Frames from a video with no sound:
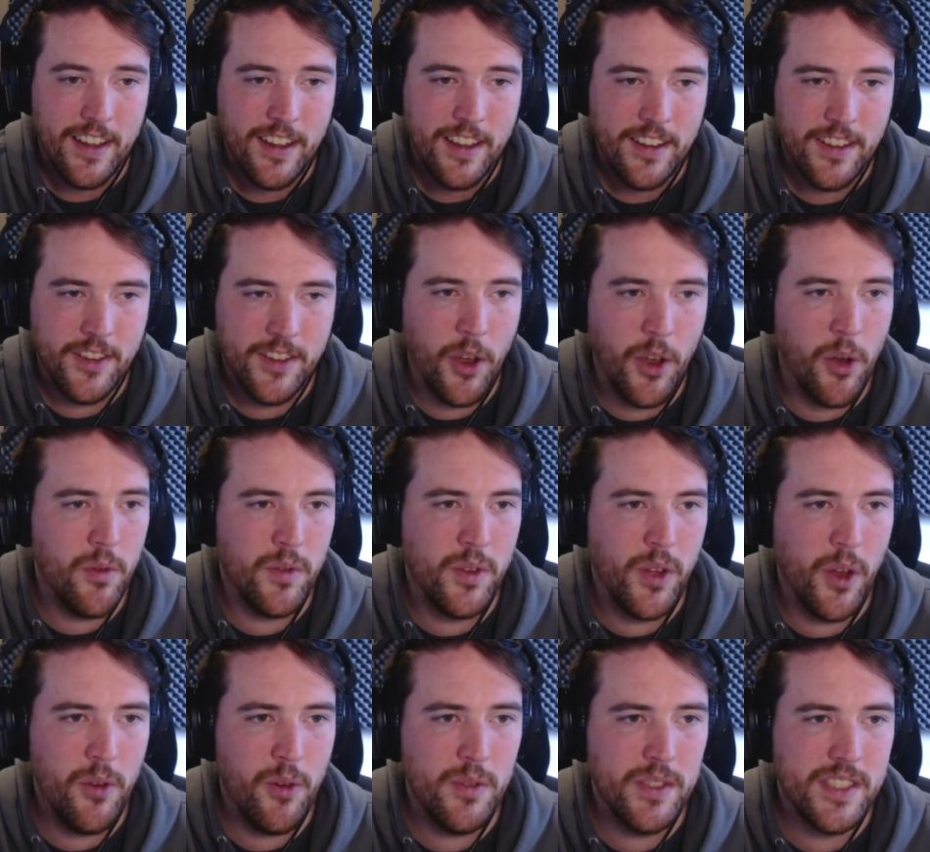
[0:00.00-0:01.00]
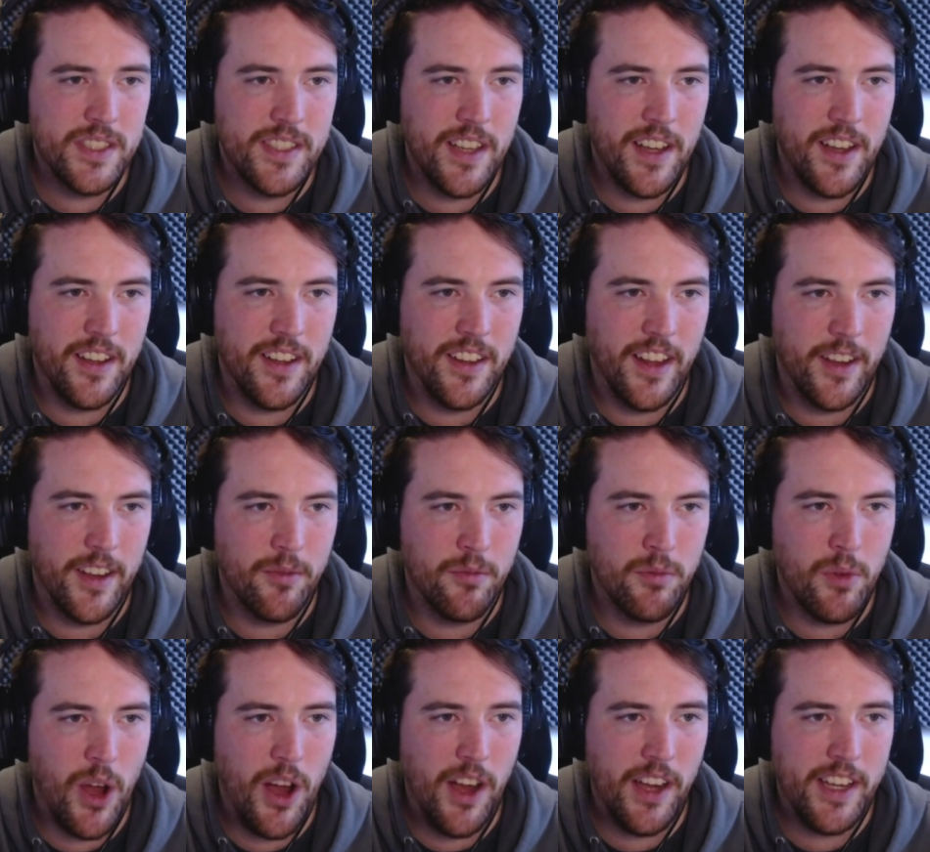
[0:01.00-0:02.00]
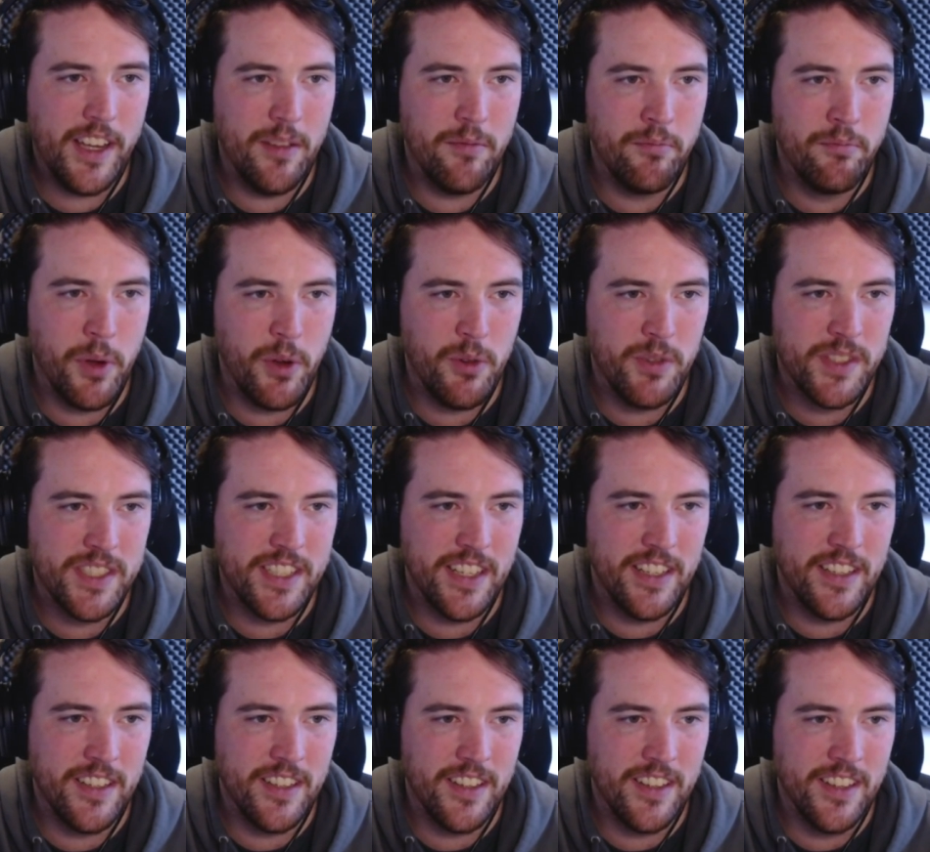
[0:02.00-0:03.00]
Those like rocket boosted